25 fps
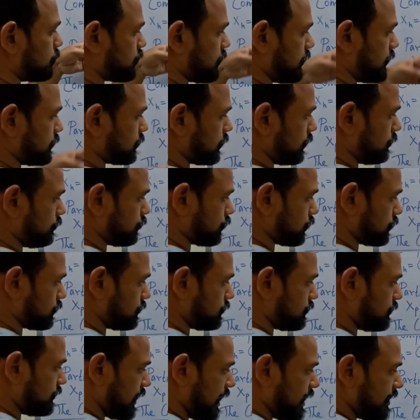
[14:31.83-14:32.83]
homogeneous
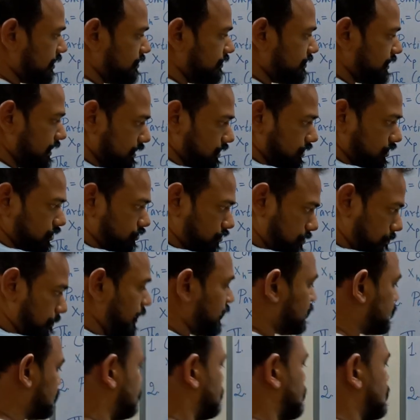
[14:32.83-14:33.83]
solution, then this
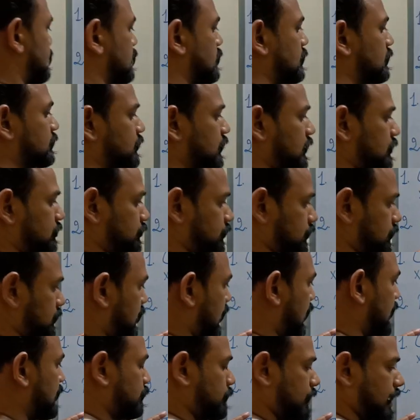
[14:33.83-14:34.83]
remains a particular
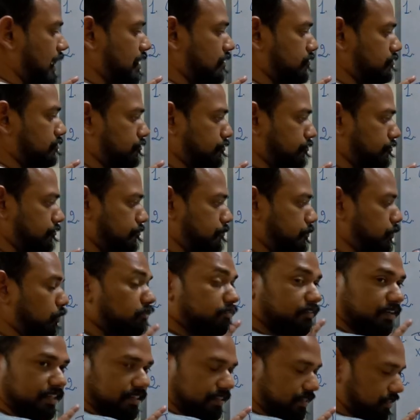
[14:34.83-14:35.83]
solution, and we have
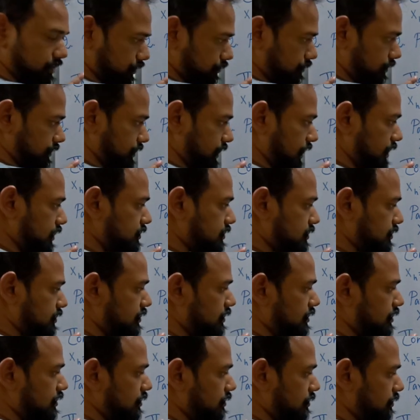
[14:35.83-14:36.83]
proven this
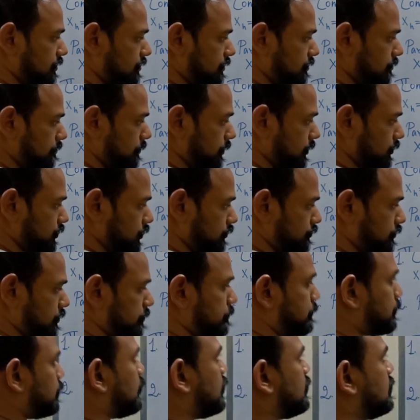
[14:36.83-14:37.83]
result, because
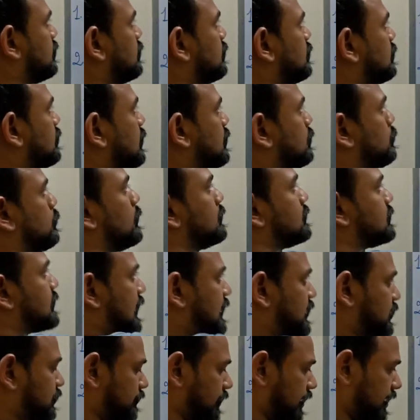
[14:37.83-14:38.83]
if you put it here, it
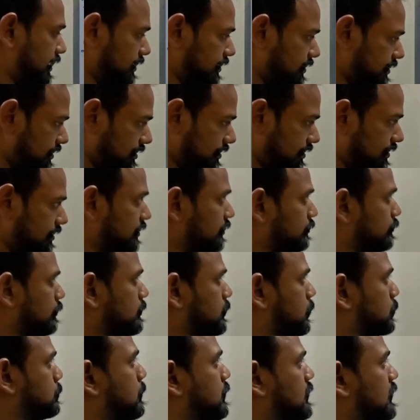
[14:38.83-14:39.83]
will satisfy.
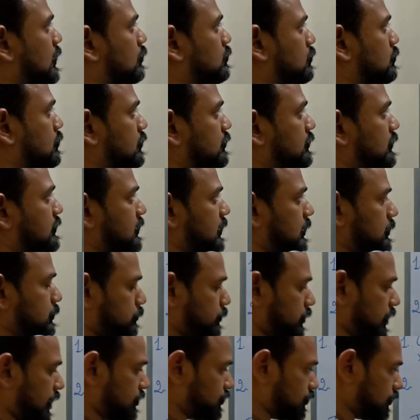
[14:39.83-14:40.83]
It will spit out this
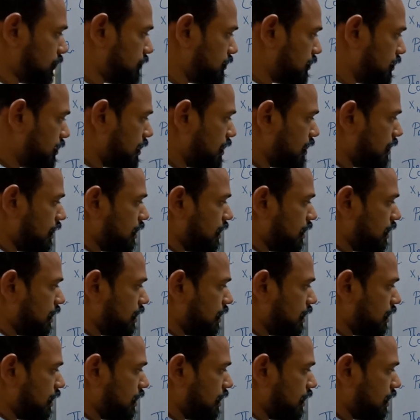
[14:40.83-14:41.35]
exponential.